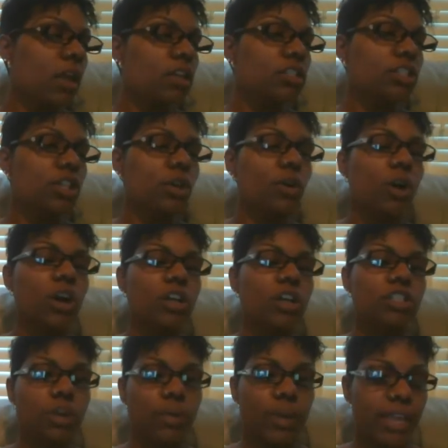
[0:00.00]
So
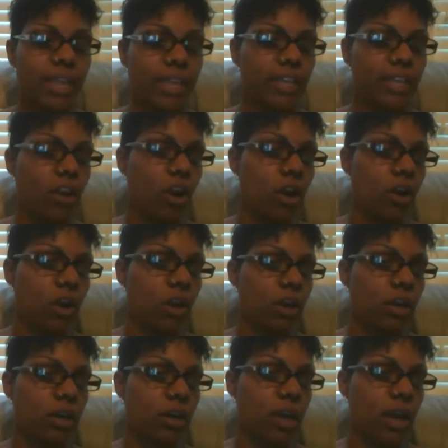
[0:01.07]
also in
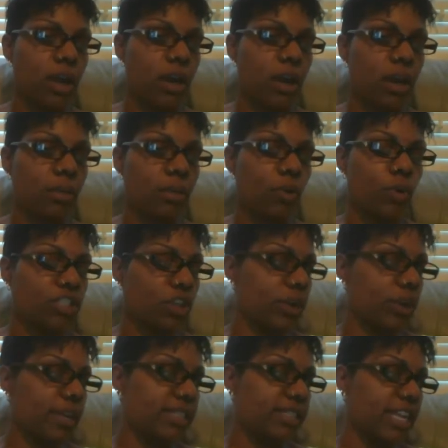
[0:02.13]
our quick start
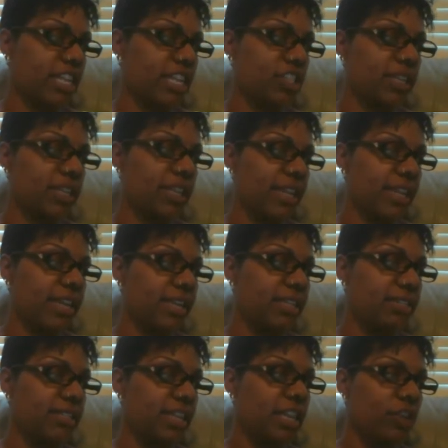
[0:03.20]
orientation
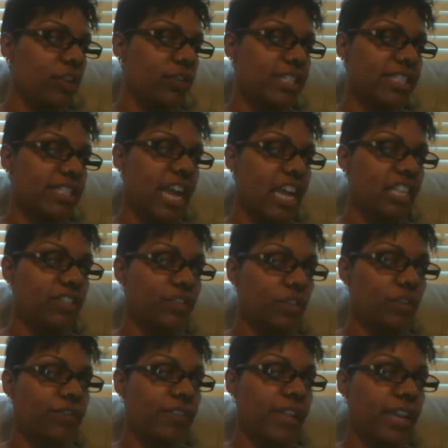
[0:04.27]
is increase cash
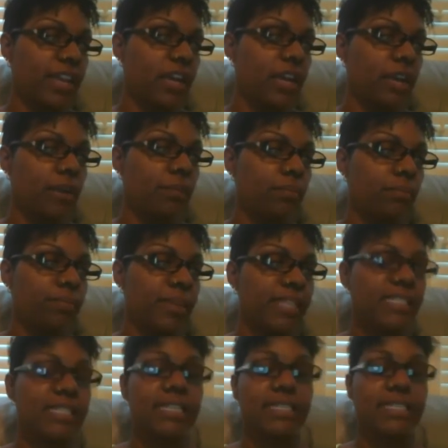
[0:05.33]
flow via
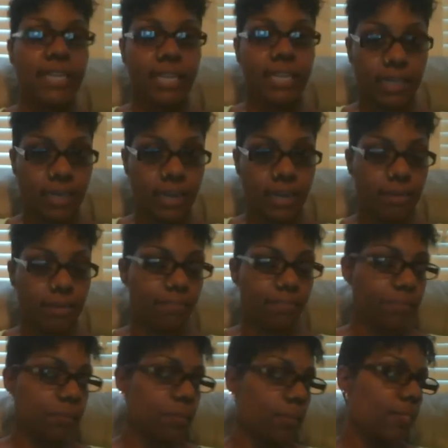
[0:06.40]
business income.
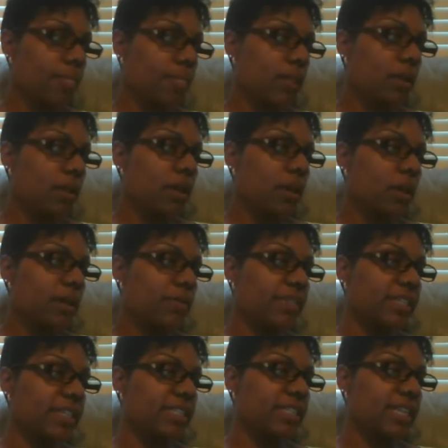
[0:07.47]

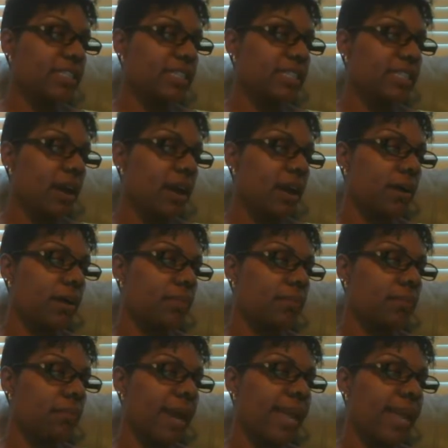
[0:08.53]
This is
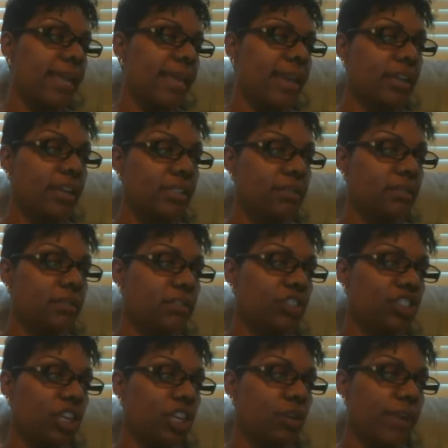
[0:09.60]
MyEcon
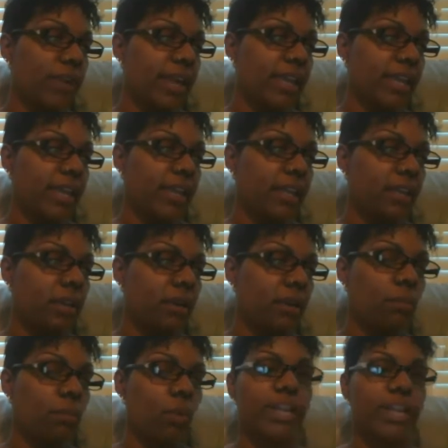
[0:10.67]
generating
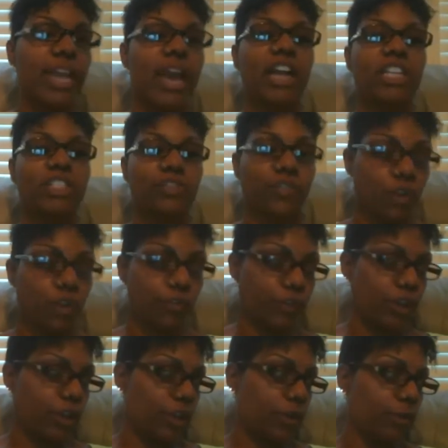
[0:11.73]
more cash flow for
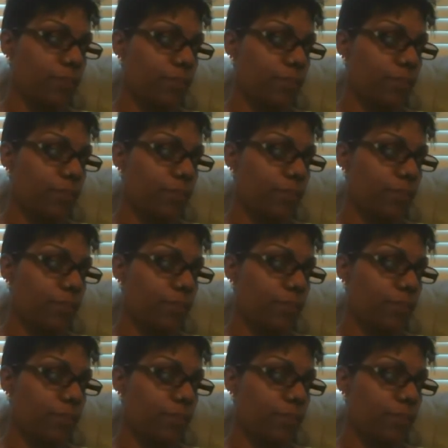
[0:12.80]
you.